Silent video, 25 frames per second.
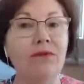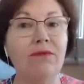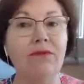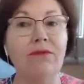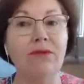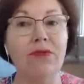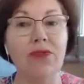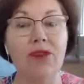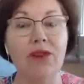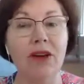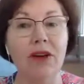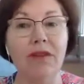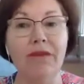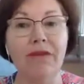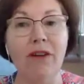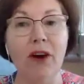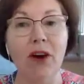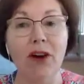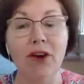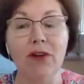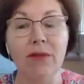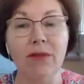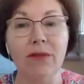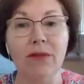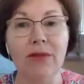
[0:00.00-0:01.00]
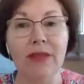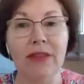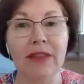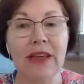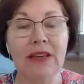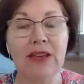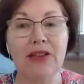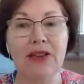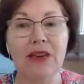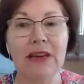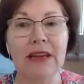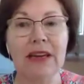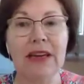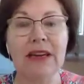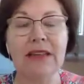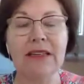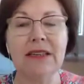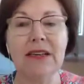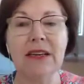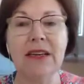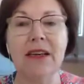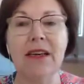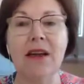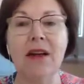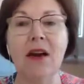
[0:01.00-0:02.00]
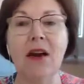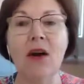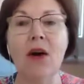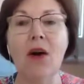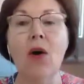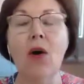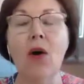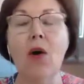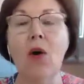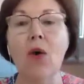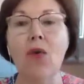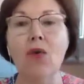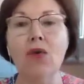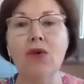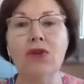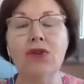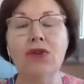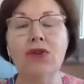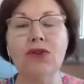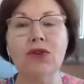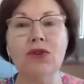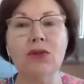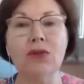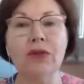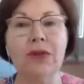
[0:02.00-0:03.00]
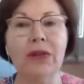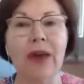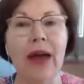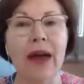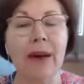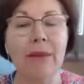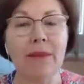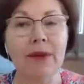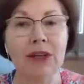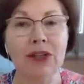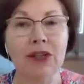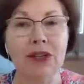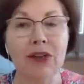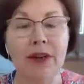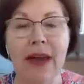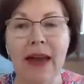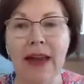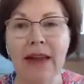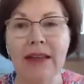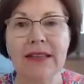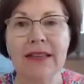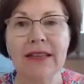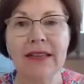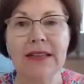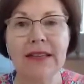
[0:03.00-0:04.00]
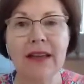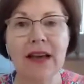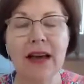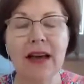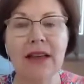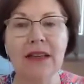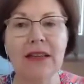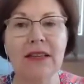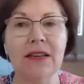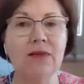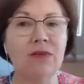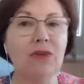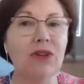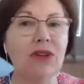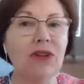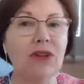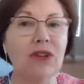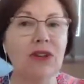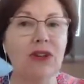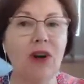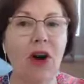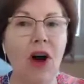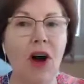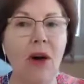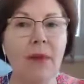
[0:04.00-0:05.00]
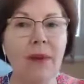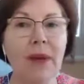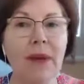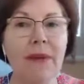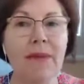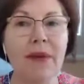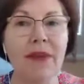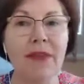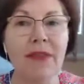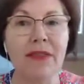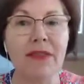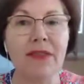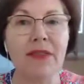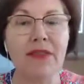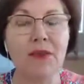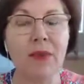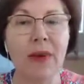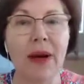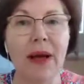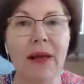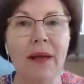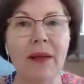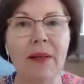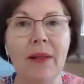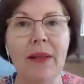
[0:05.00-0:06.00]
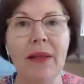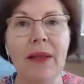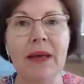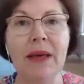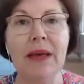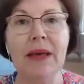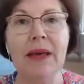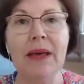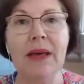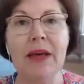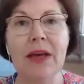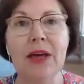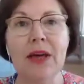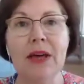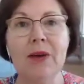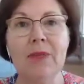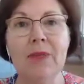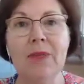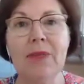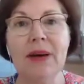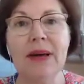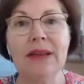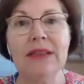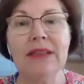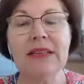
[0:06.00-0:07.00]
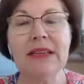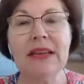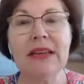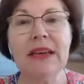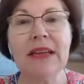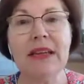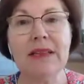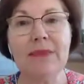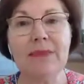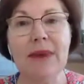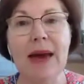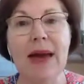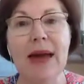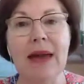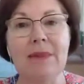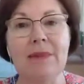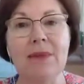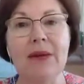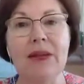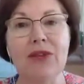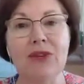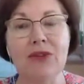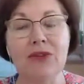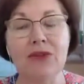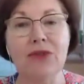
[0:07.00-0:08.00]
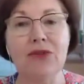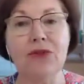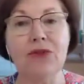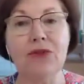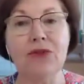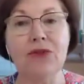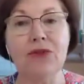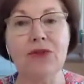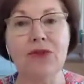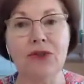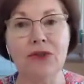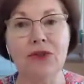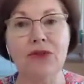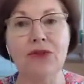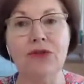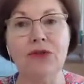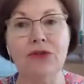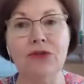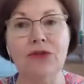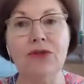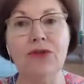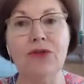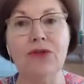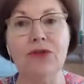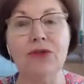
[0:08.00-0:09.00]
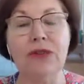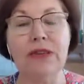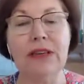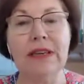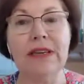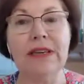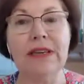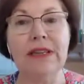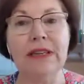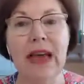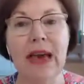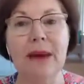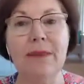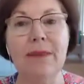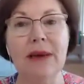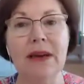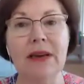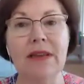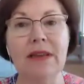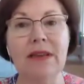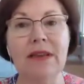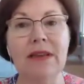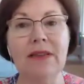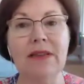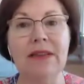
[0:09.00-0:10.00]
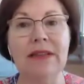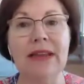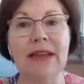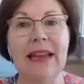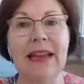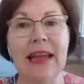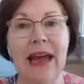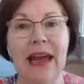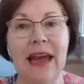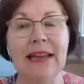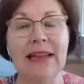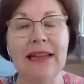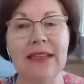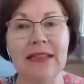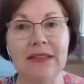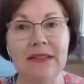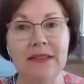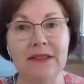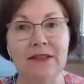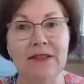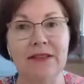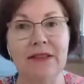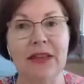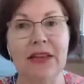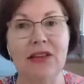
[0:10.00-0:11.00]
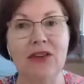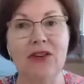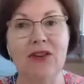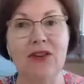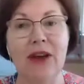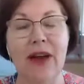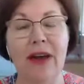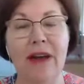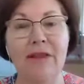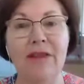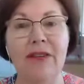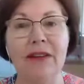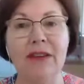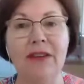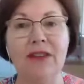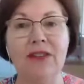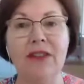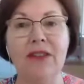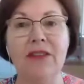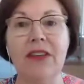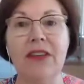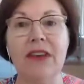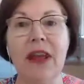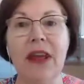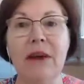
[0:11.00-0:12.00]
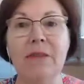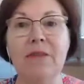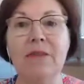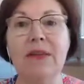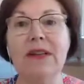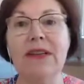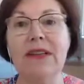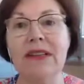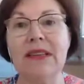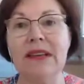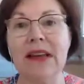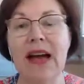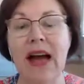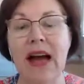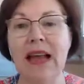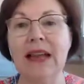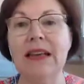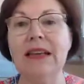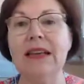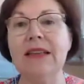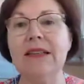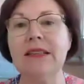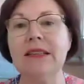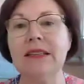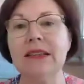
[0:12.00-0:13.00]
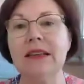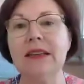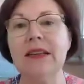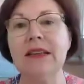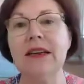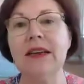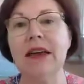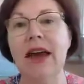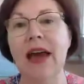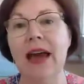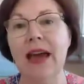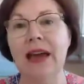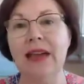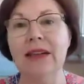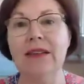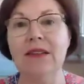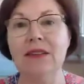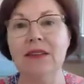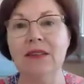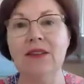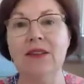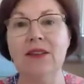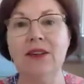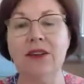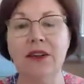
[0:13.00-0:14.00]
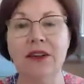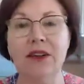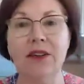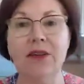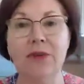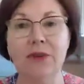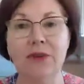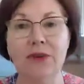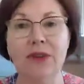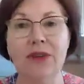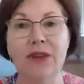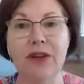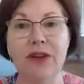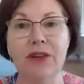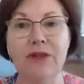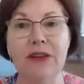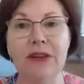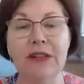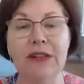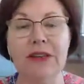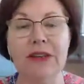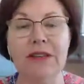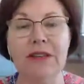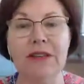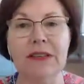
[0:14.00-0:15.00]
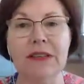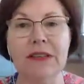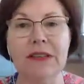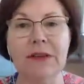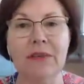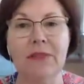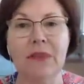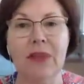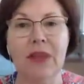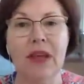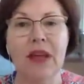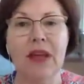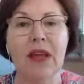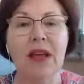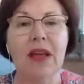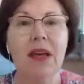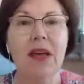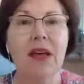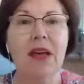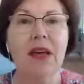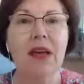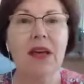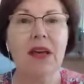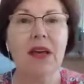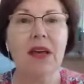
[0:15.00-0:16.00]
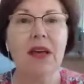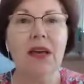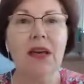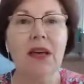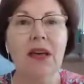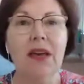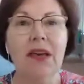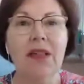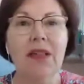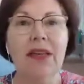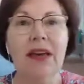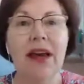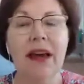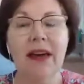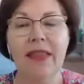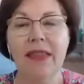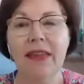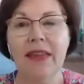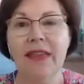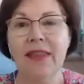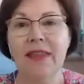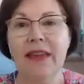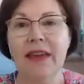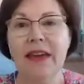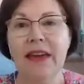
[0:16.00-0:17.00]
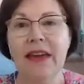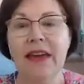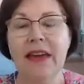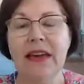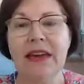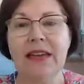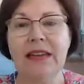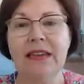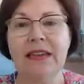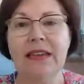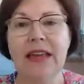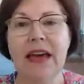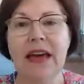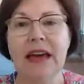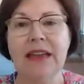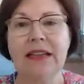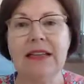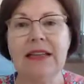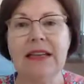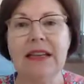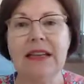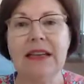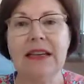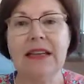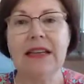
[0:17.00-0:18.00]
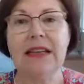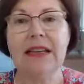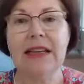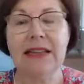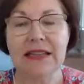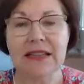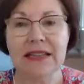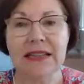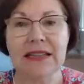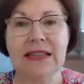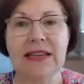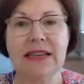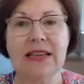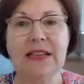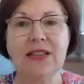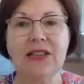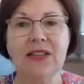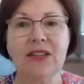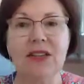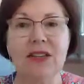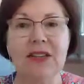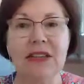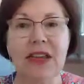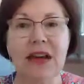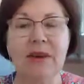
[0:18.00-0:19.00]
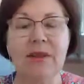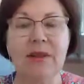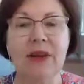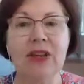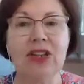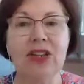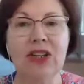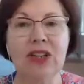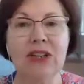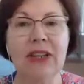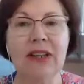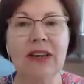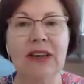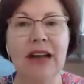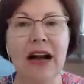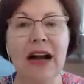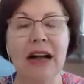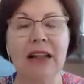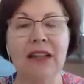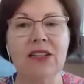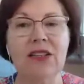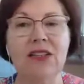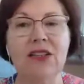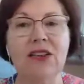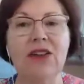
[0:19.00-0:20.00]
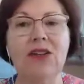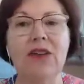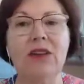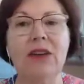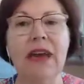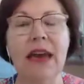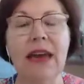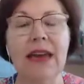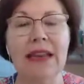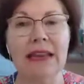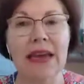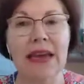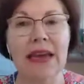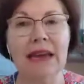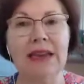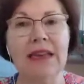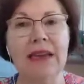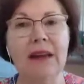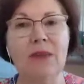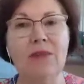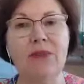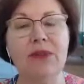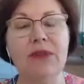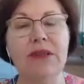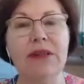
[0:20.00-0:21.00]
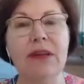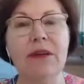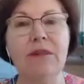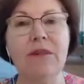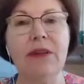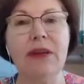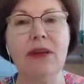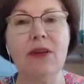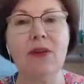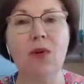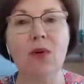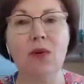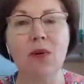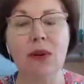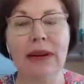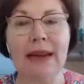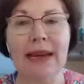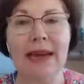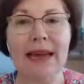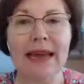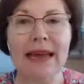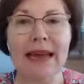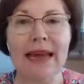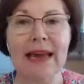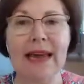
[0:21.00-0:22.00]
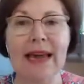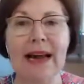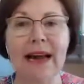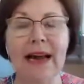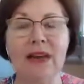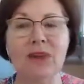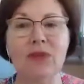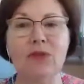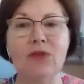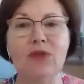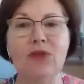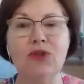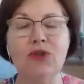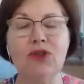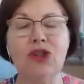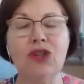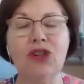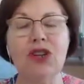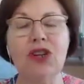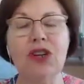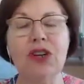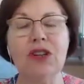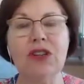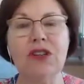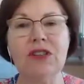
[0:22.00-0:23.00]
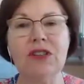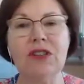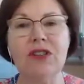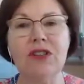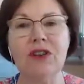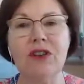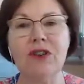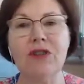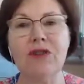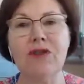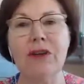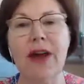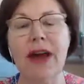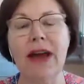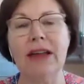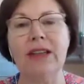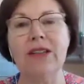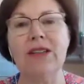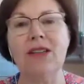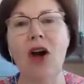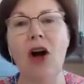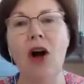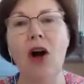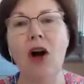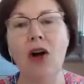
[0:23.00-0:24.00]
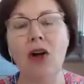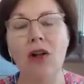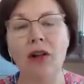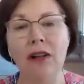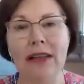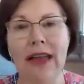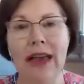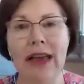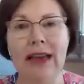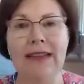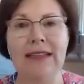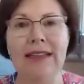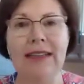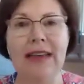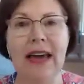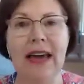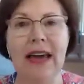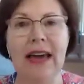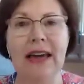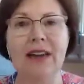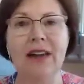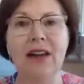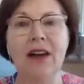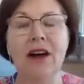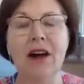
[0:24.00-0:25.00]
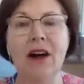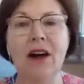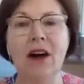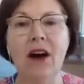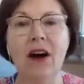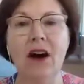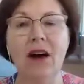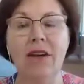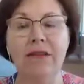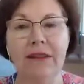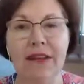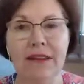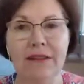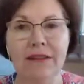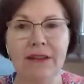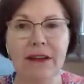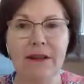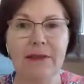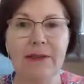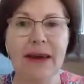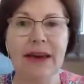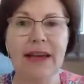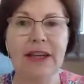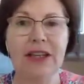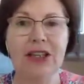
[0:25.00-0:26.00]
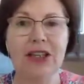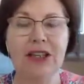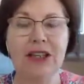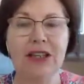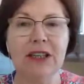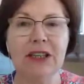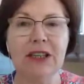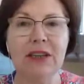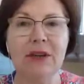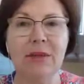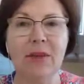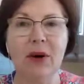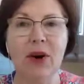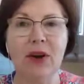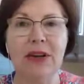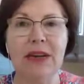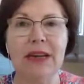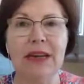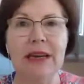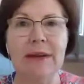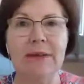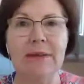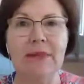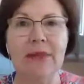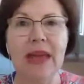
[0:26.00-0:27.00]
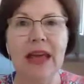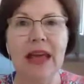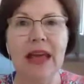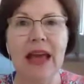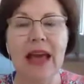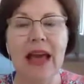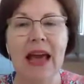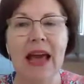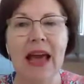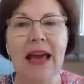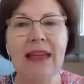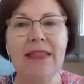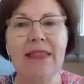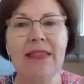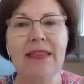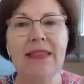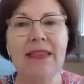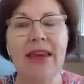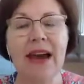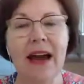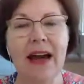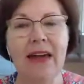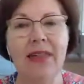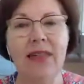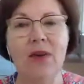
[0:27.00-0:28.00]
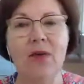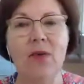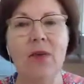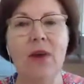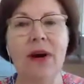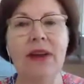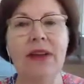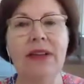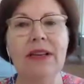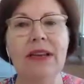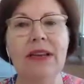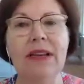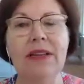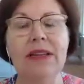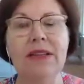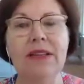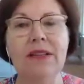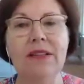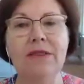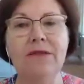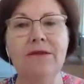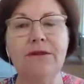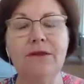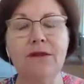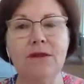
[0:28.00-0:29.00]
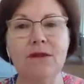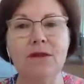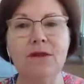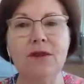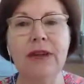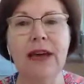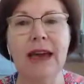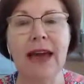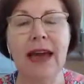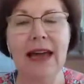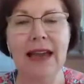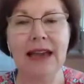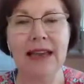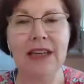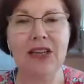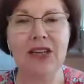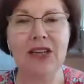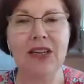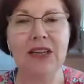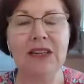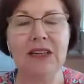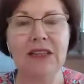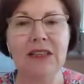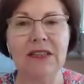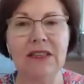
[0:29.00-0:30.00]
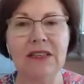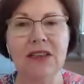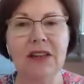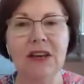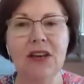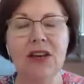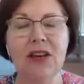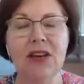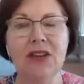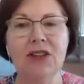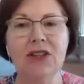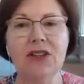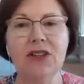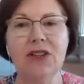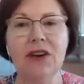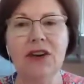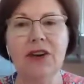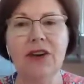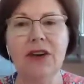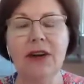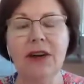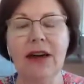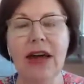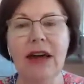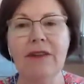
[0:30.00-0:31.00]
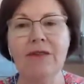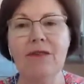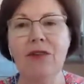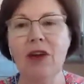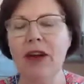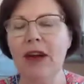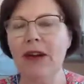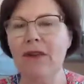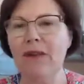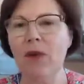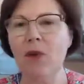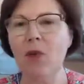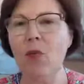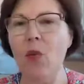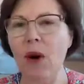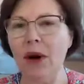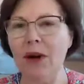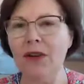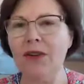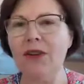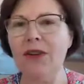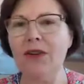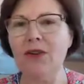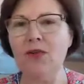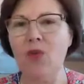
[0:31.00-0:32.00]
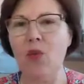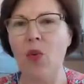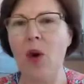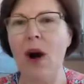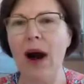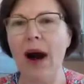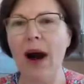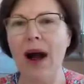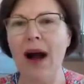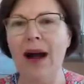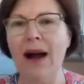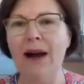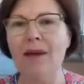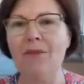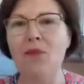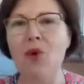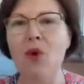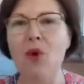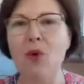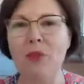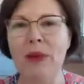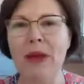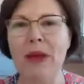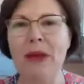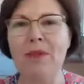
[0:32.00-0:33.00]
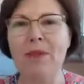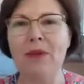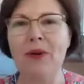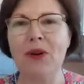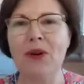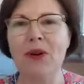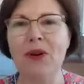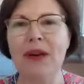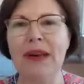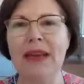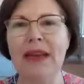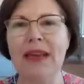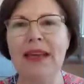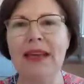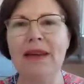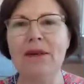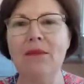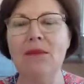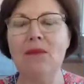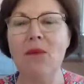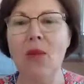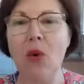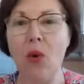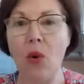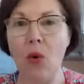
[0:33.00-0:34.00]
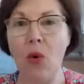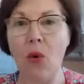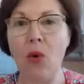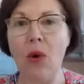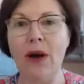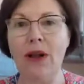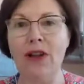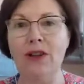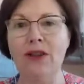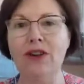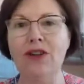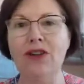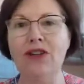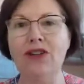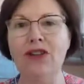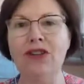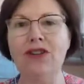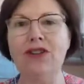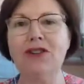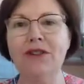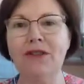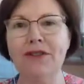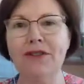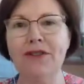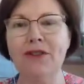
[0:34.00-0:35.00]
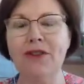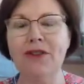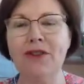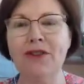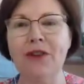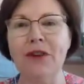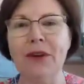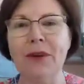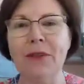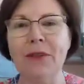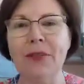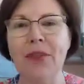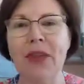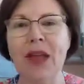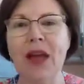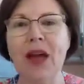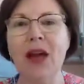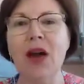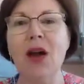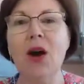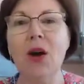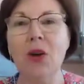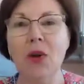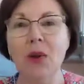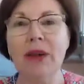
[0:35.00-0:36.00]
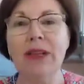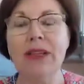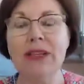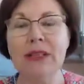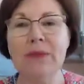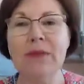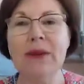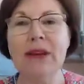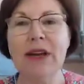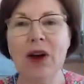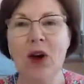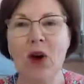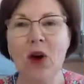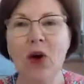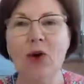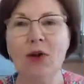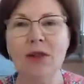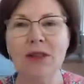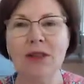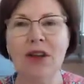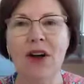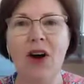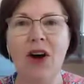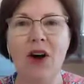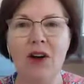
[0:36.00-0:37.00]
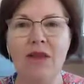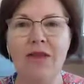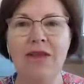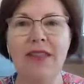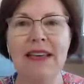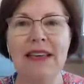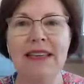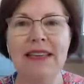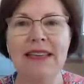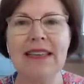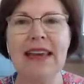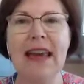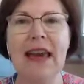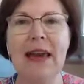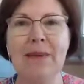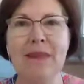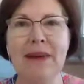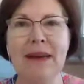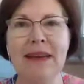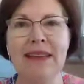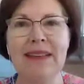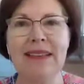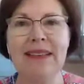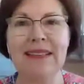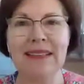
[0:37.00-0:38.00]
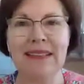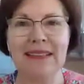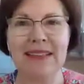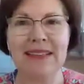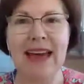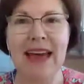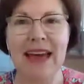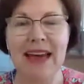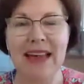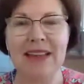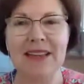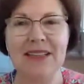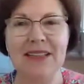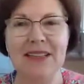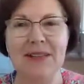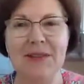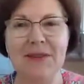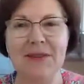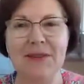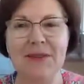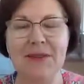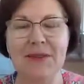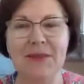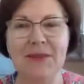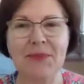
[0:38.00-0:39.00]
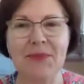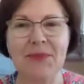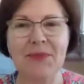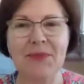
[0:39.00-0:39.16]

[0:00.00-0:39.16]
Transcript: volume that you're eating, or to do with how much you're exercising, which is a common myth as well, but it may be due to these chemicals additives that you're having. So the numbers, the colors, and the preservatives. The other thing is that it leads to damage in the gut. So you can end up with something called leaky gut, which just creates a whole cascade of inflammation in the body. And then the other one is food allergies. So have you ever wondered why more people are getting more allergic to food? Well, it's because of these chemicals and additives.